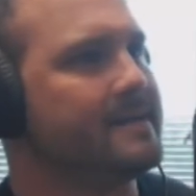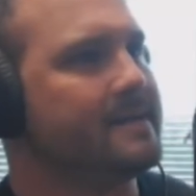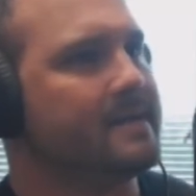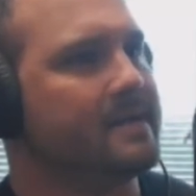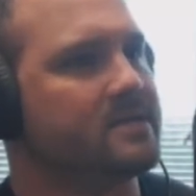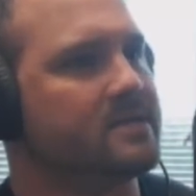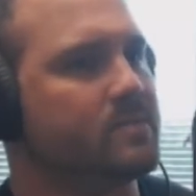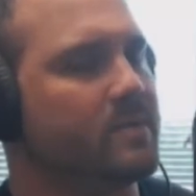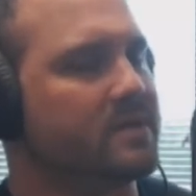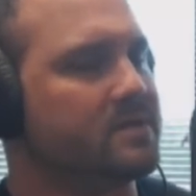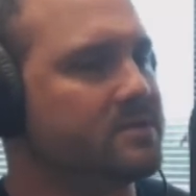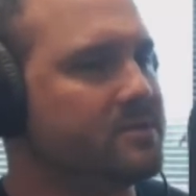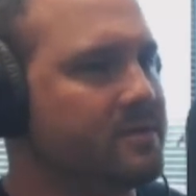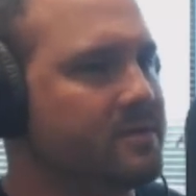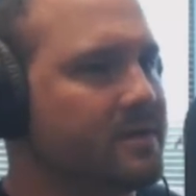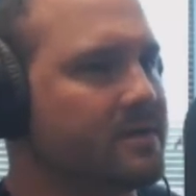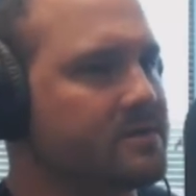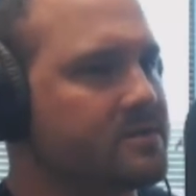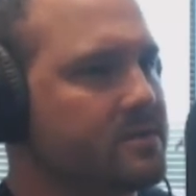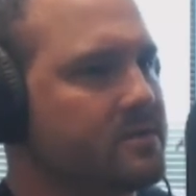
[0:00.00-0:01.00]
I spent 2
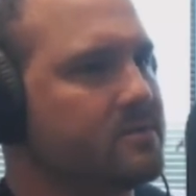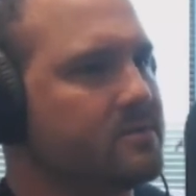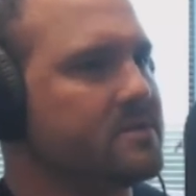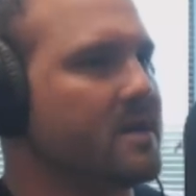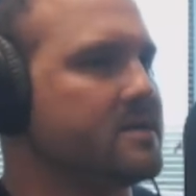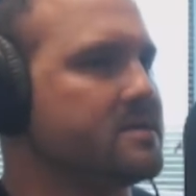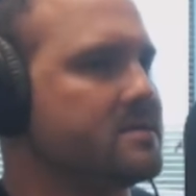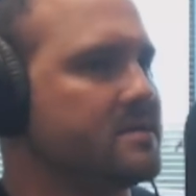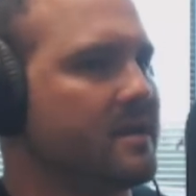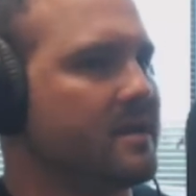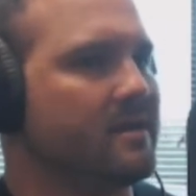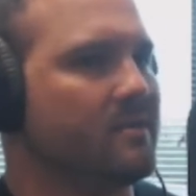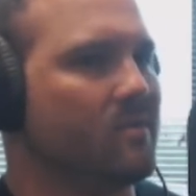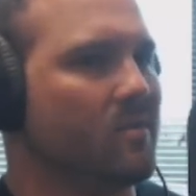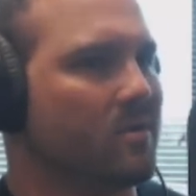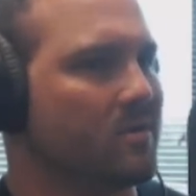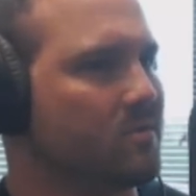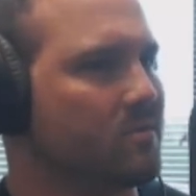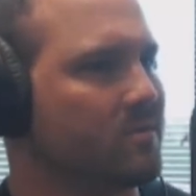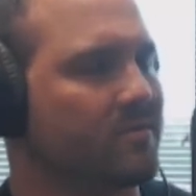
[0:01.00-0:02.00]
years at Utah State,
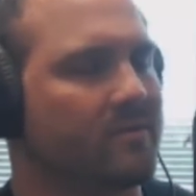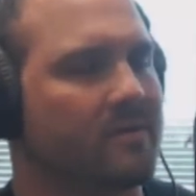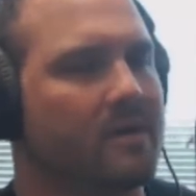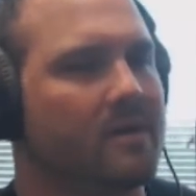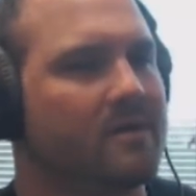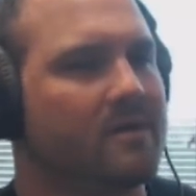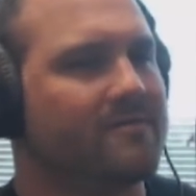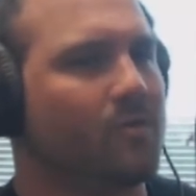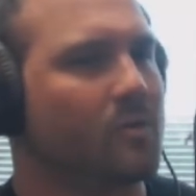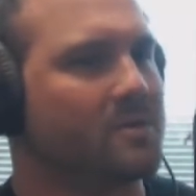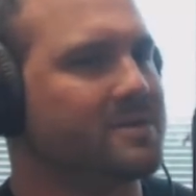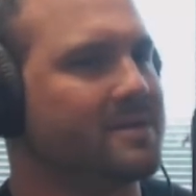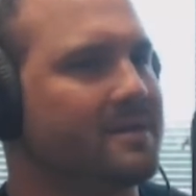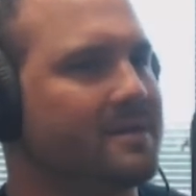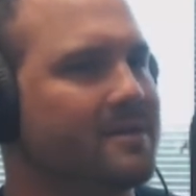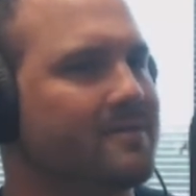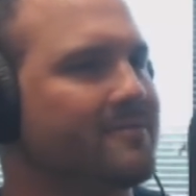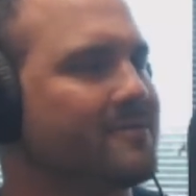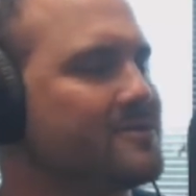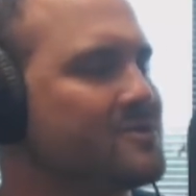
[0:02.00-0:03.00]
worked with
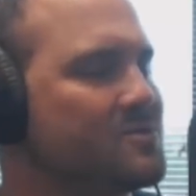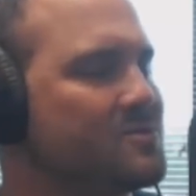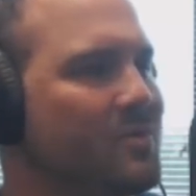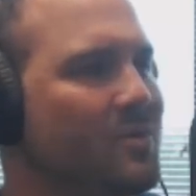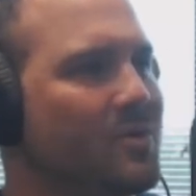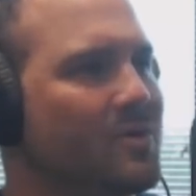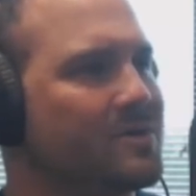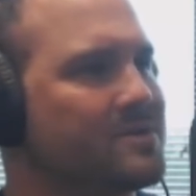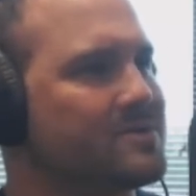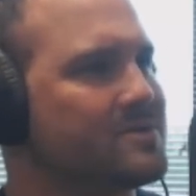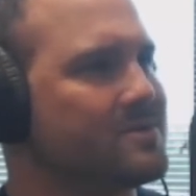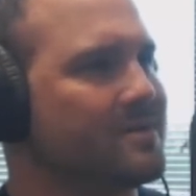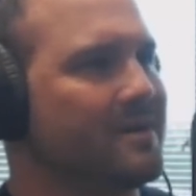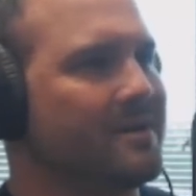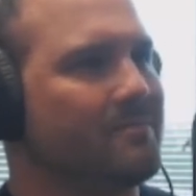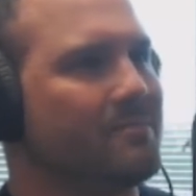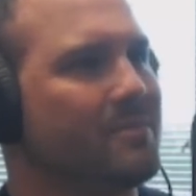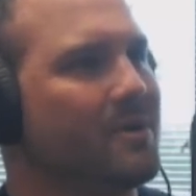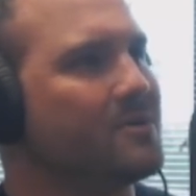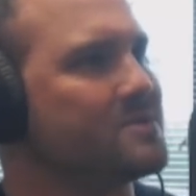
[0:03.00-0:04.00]
14 different sports
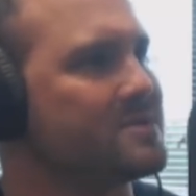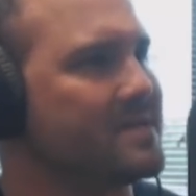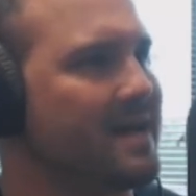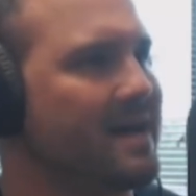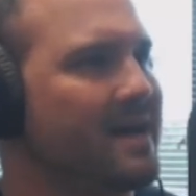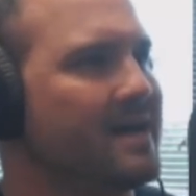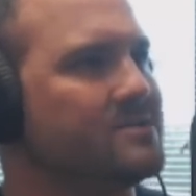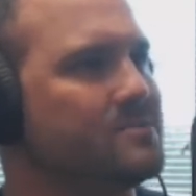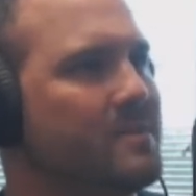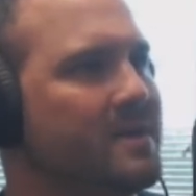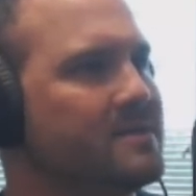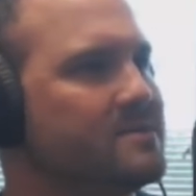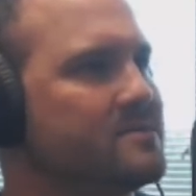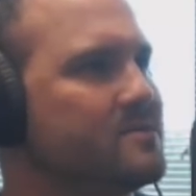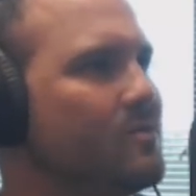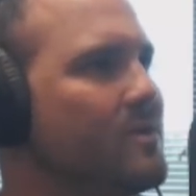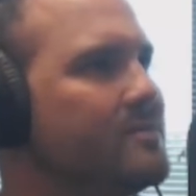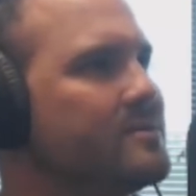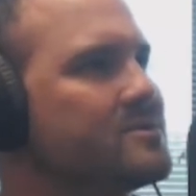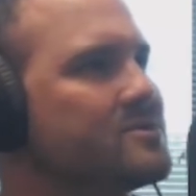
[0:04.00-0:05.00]
on both sides, men's
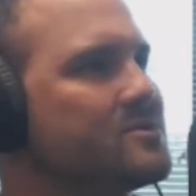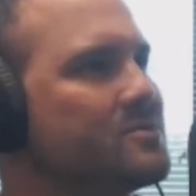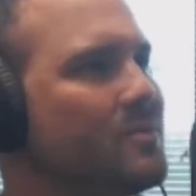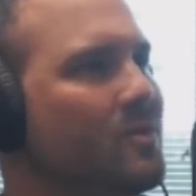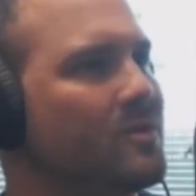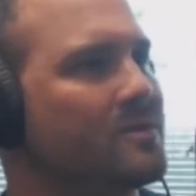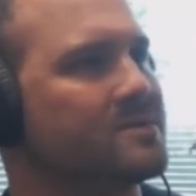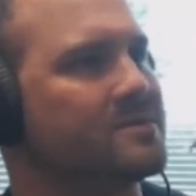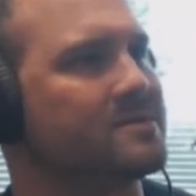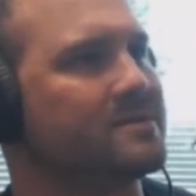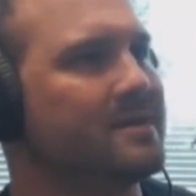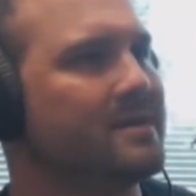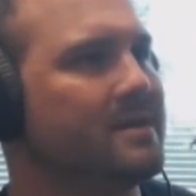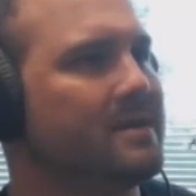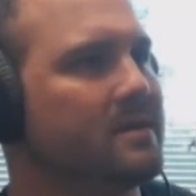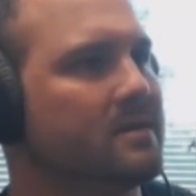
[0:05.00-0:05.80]
and women's sports.